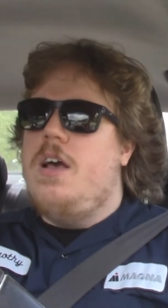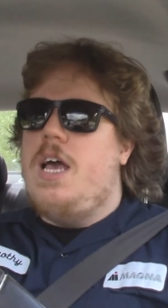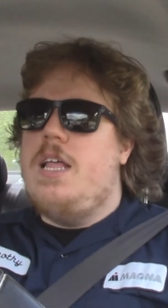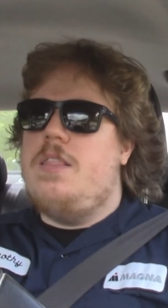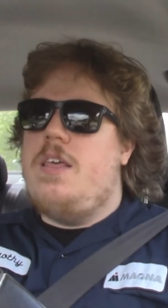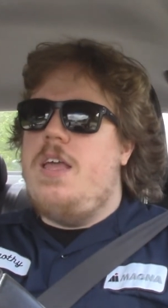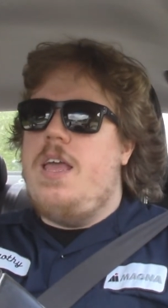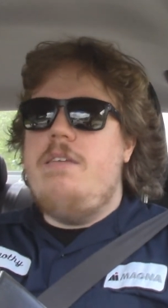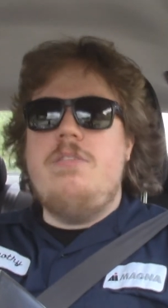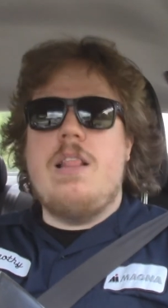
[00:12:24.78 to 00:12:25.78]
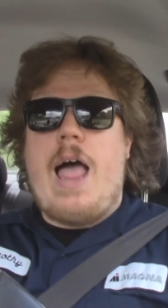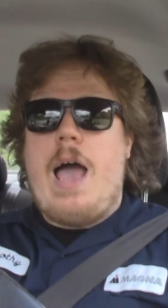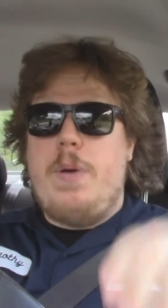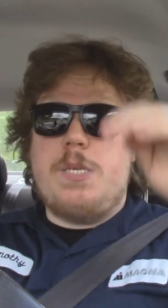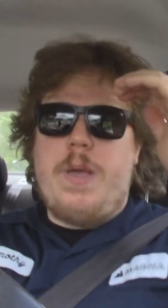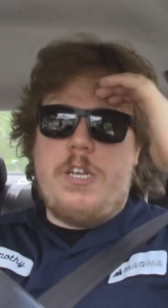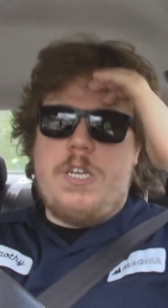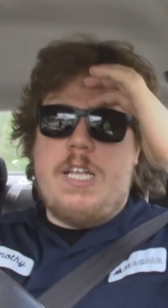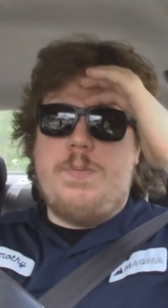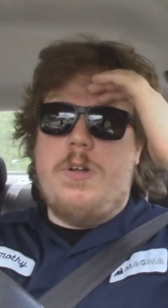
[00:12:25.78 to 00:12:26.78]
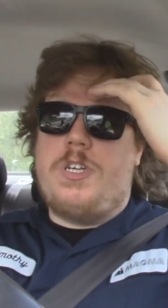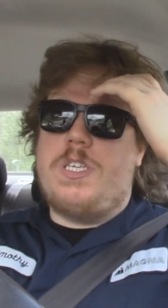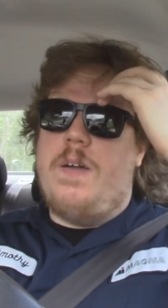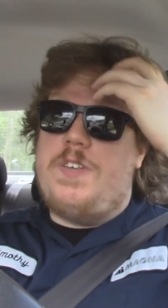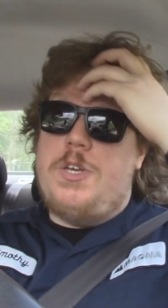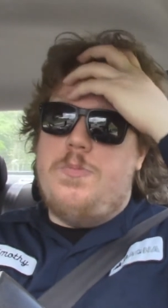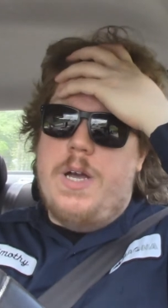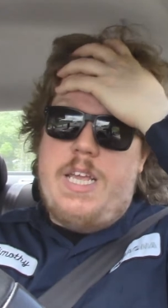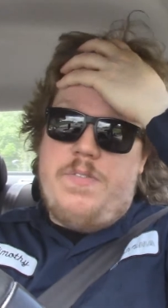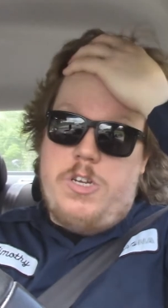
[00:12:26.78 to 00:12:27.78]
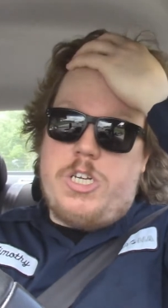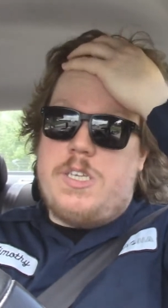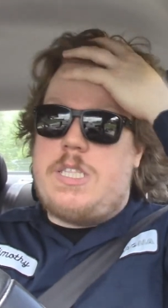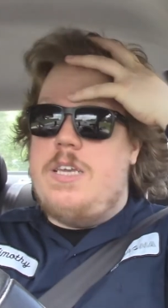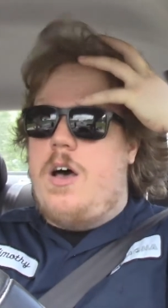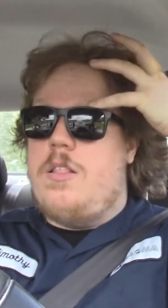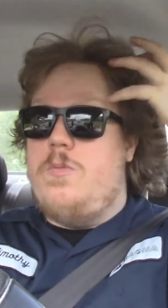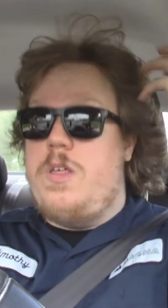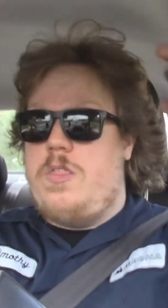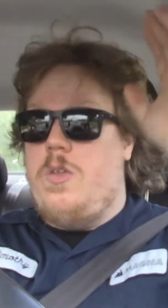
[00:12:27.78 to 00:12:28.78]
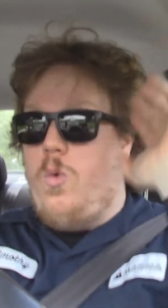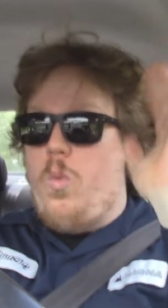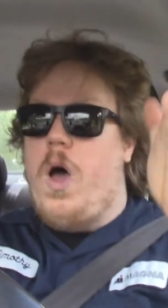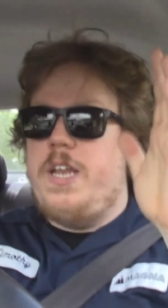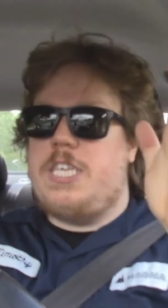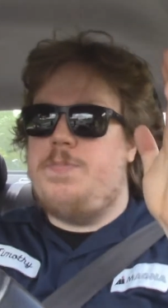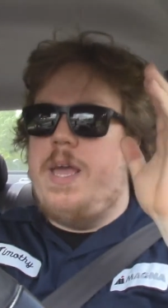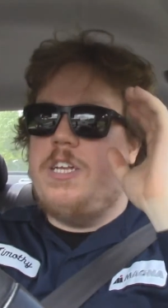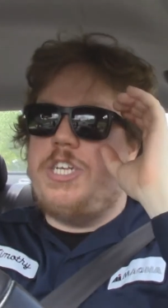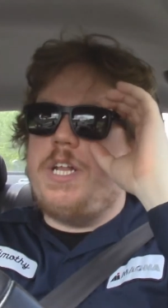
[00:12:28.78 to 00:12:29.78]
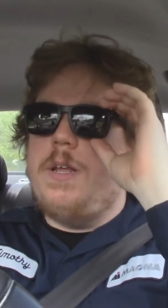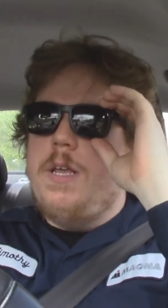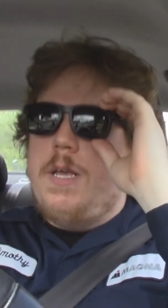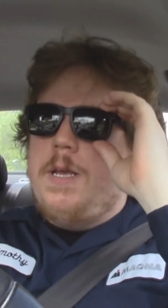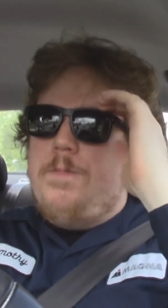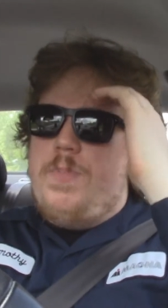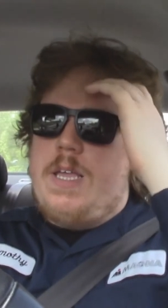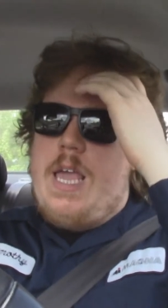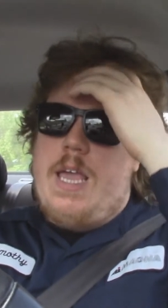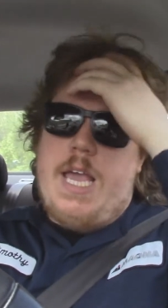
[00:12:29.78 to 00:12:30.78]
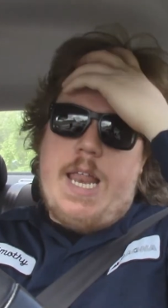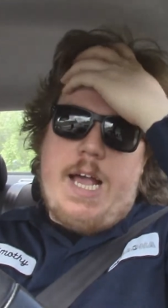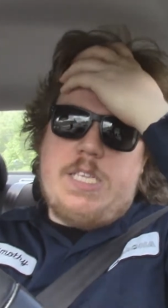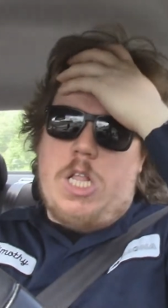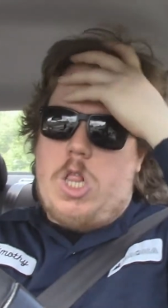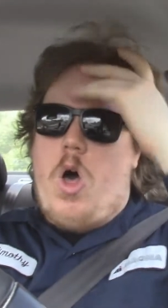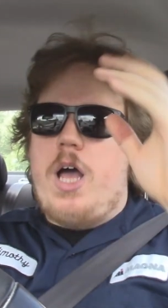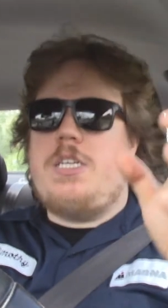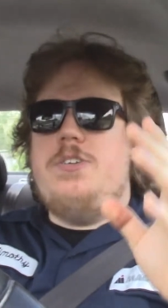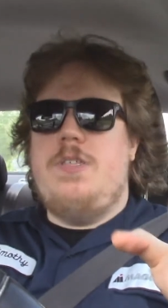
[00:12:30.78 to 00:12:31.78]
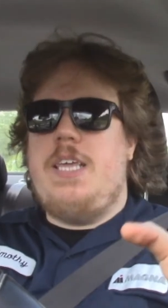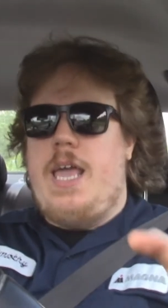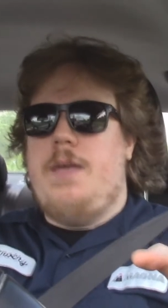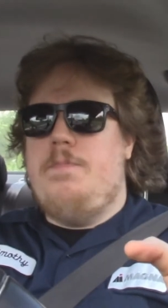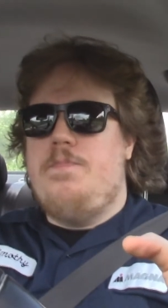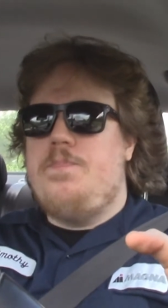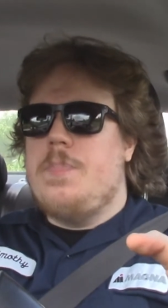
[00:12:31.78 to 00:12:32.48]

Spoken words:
And the In the Lab expansion adds a bunch of stuff too. But even just with the one expansion, the game, it adds a lot to the game,